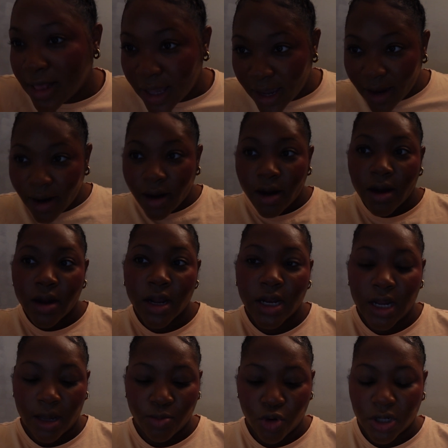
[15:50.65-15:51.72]
there.
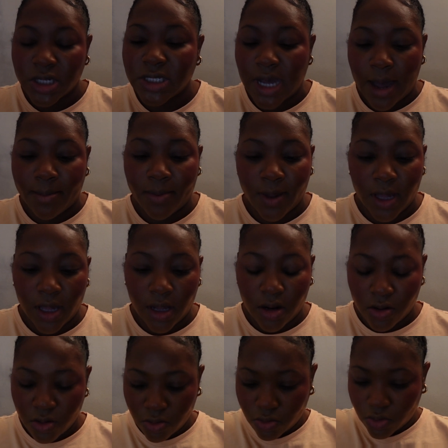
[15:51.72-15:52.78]
I'm gonna top it.
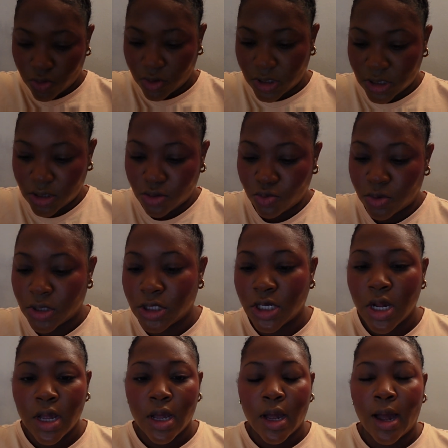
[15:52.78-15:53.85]
Oh no, this is orange.
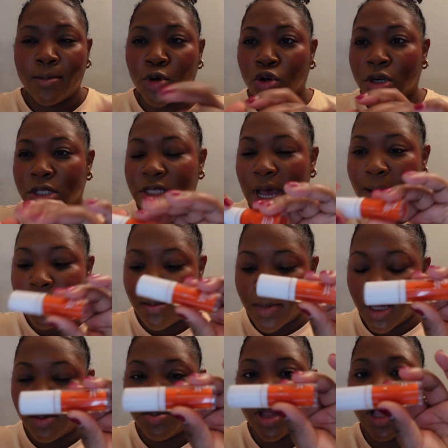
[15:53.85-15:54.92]
I'm gonna top, I'm
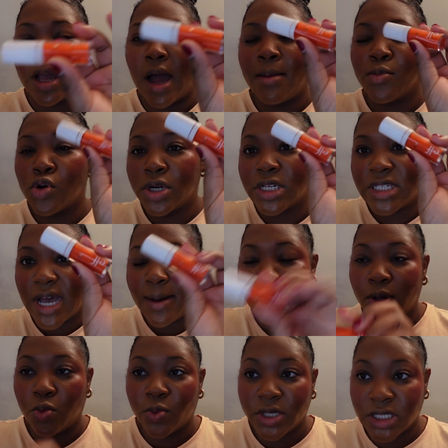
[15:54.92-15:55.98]
at pink. I'm gonna top
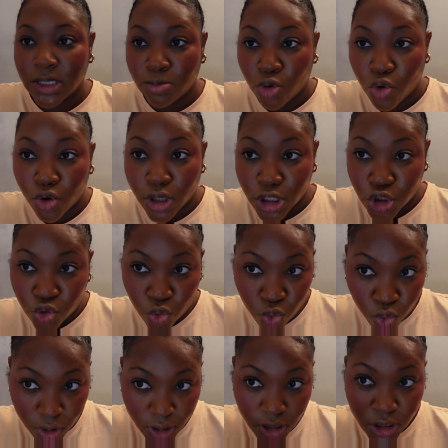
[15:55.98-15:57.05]
it with some Gorge
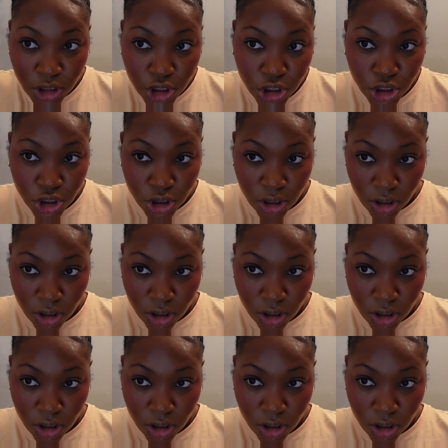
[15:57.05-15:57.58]
Orange.